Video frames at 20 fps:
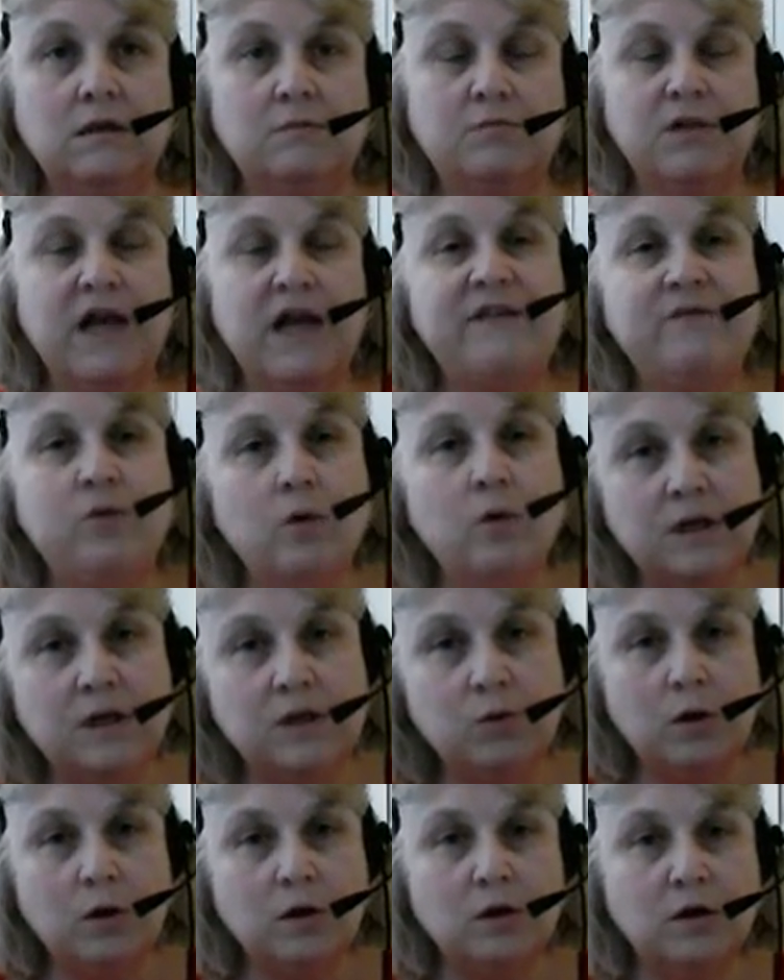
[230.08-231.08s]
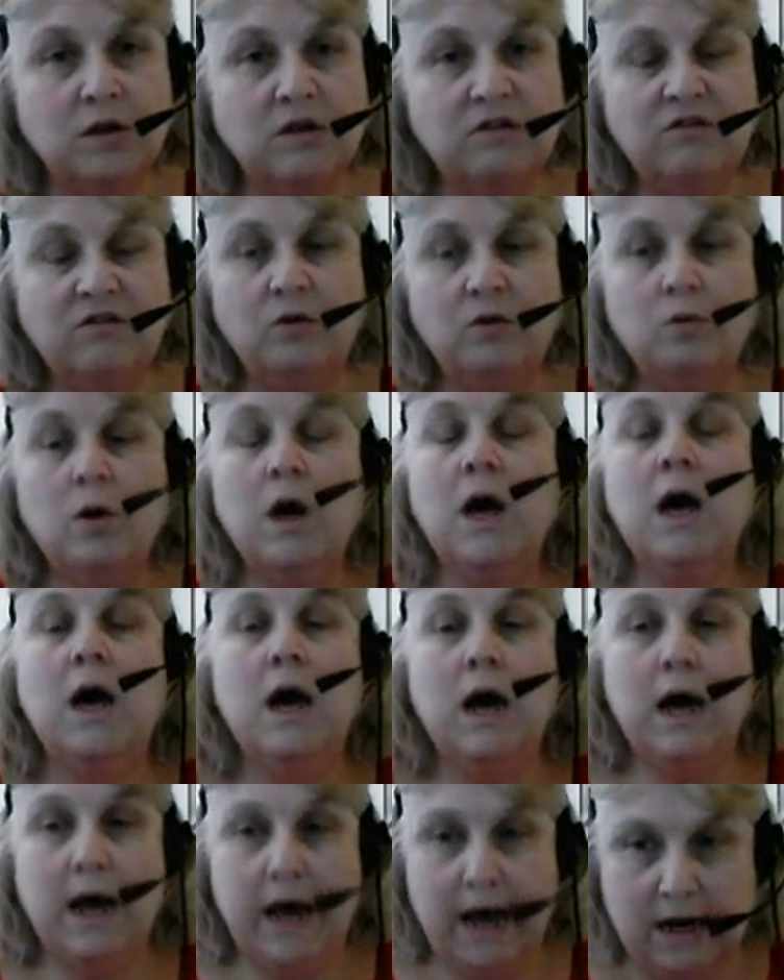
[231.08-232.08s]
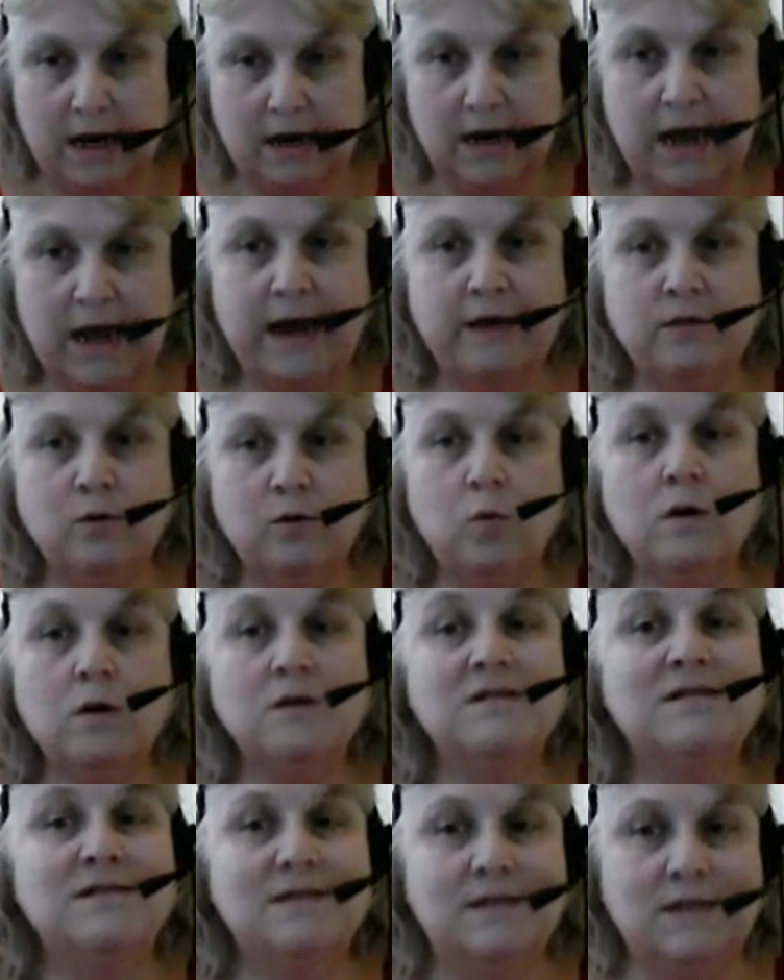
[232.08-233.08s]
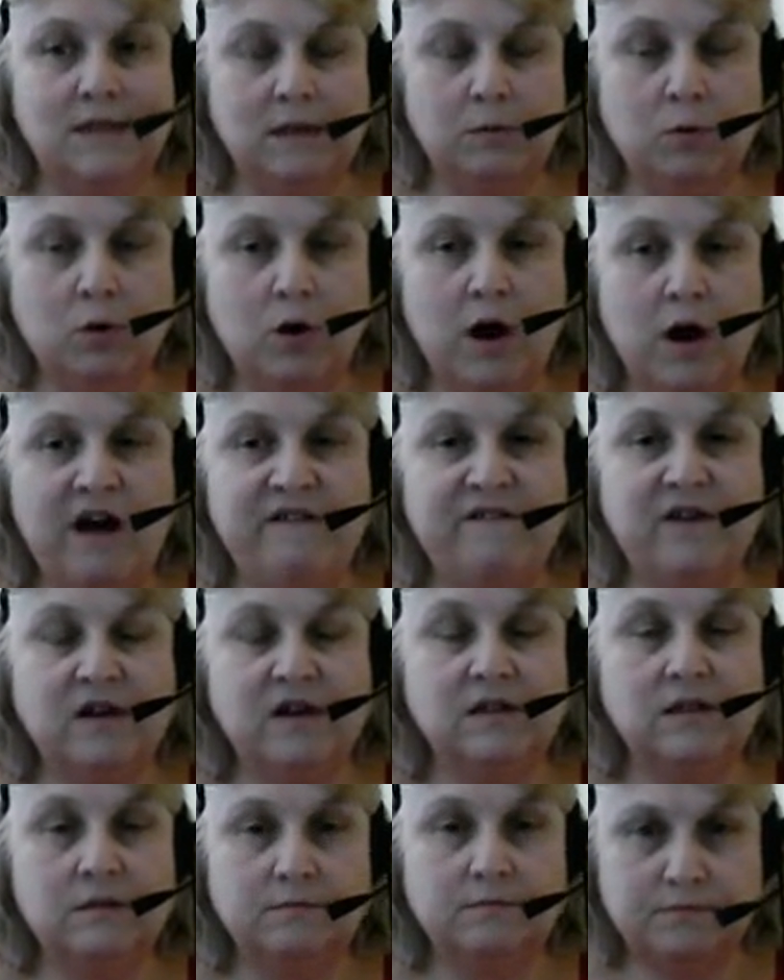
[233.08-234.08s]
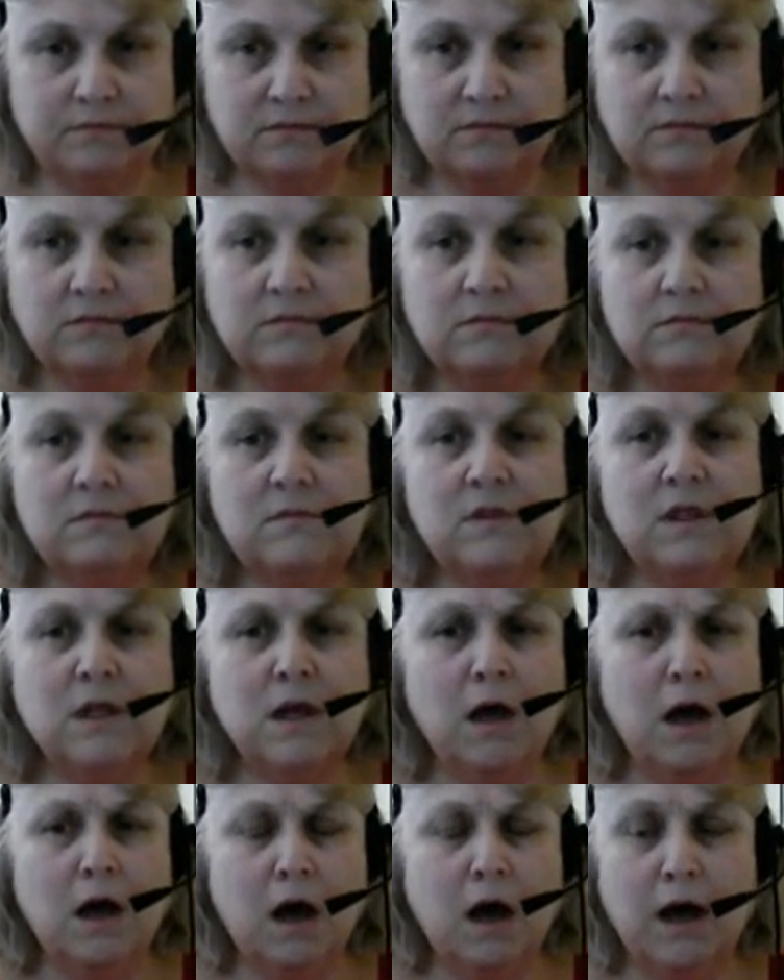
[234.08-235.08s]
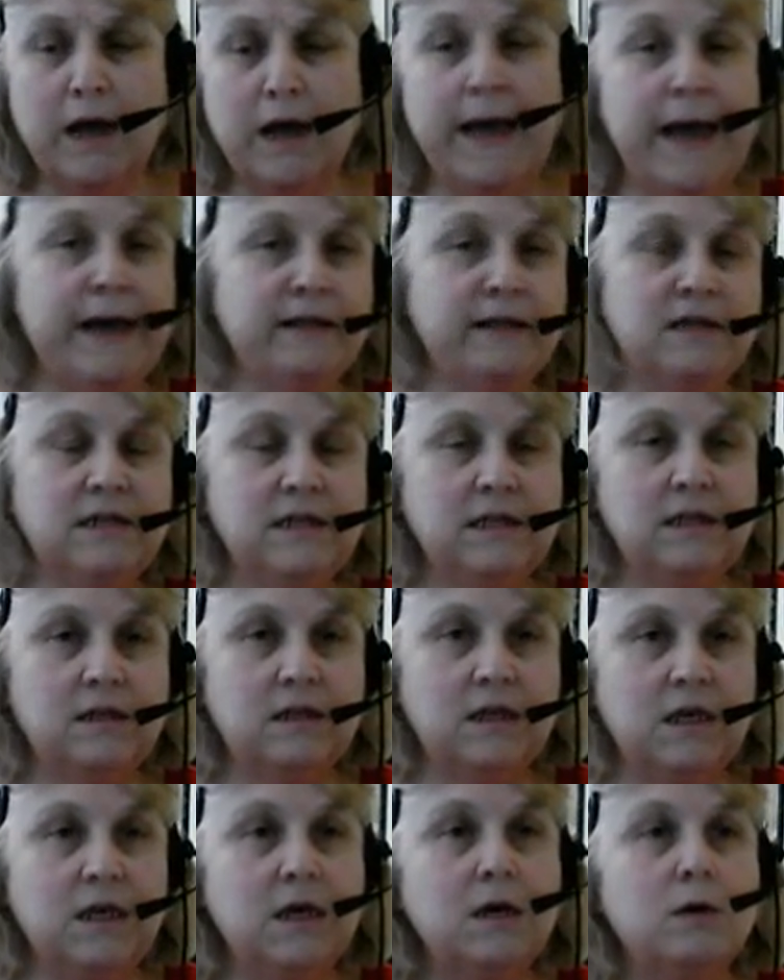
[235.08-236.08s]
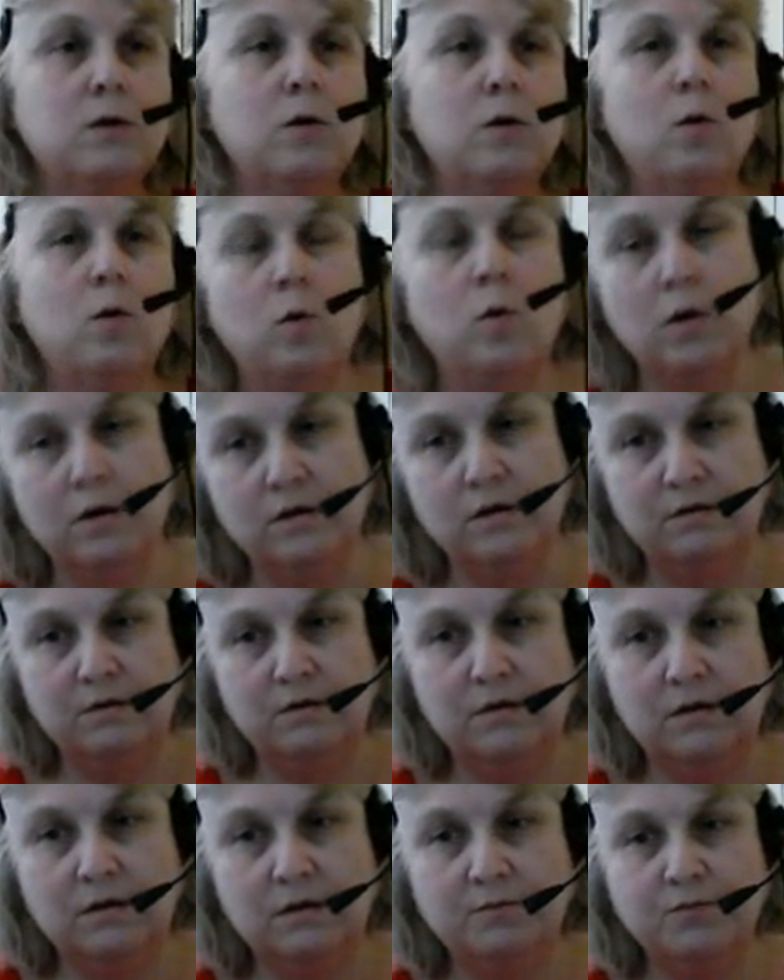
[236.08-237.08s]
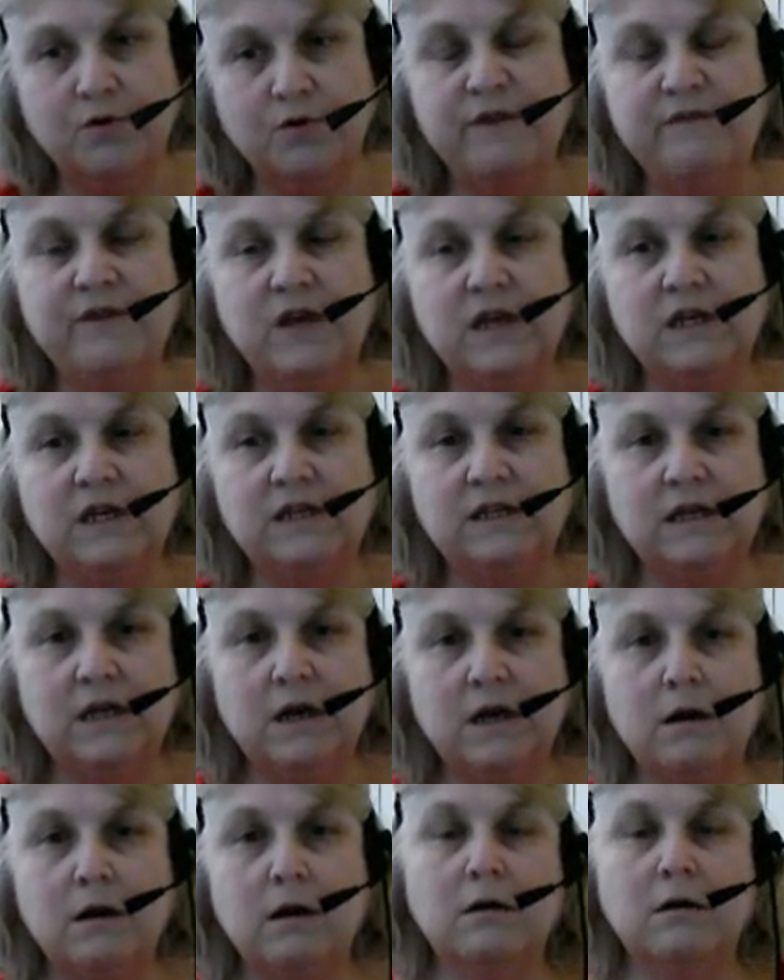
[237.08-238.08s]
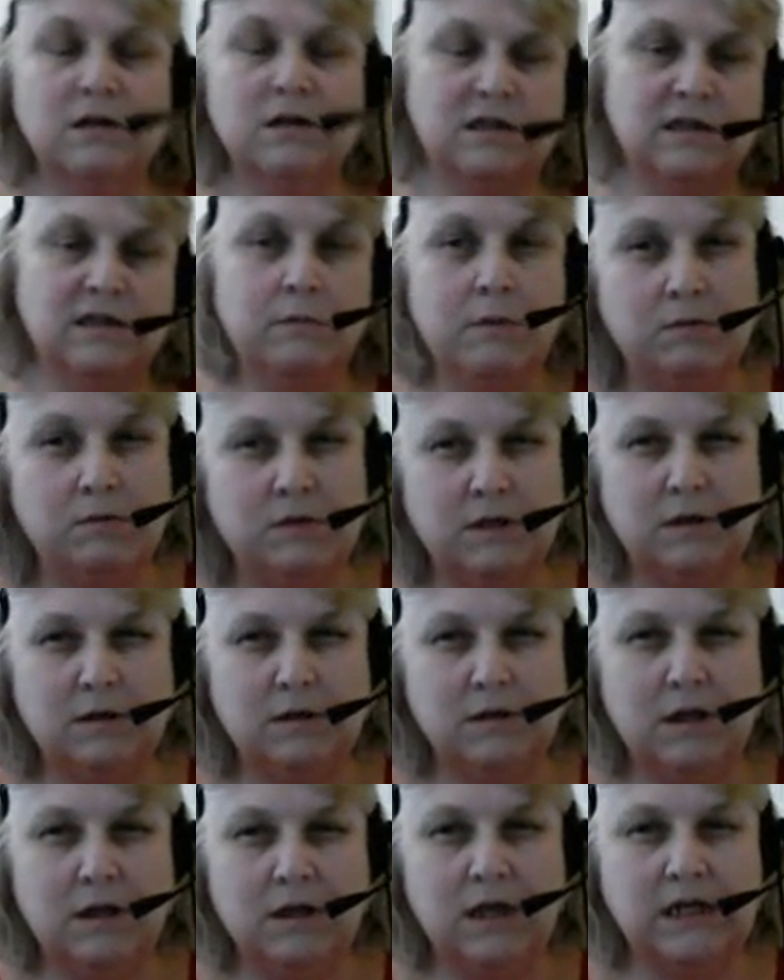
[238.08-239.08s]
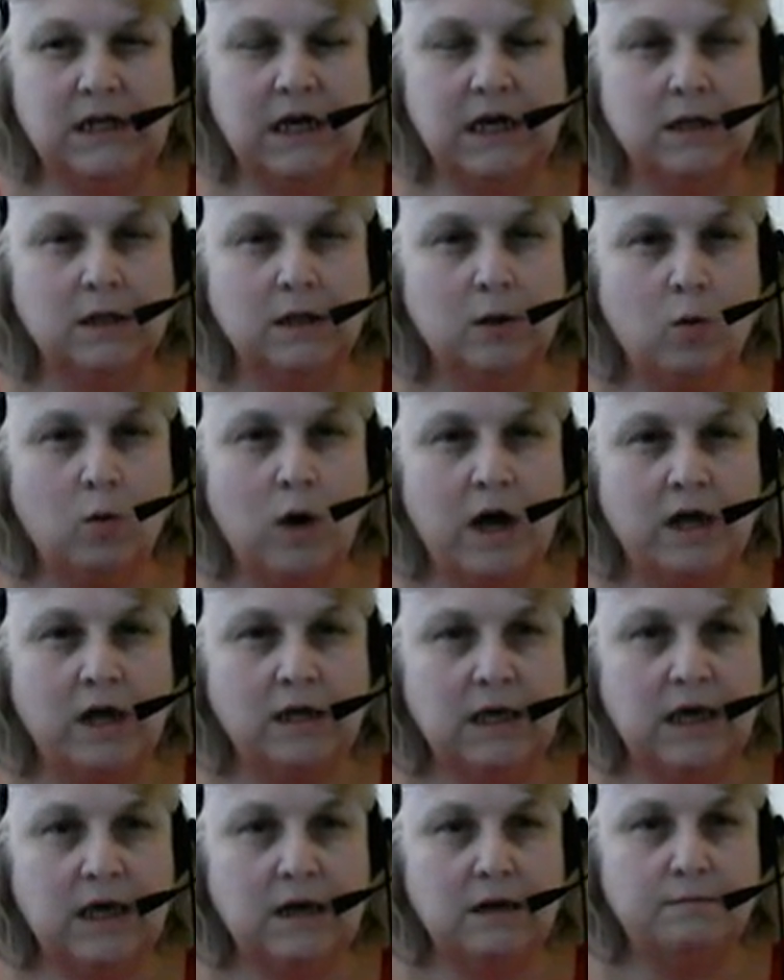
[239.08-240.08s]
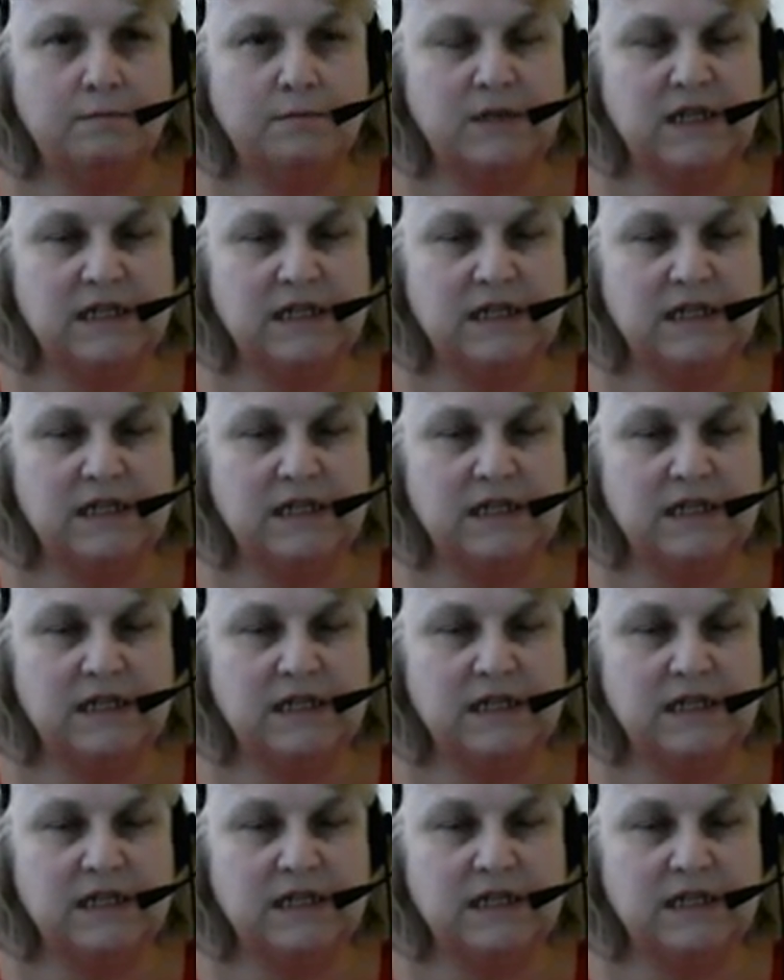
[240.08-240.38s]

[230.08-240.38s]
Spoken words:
platform that you want to look into and add the word demographics. Add the year or the previous year, because sometimes they take a little while to get up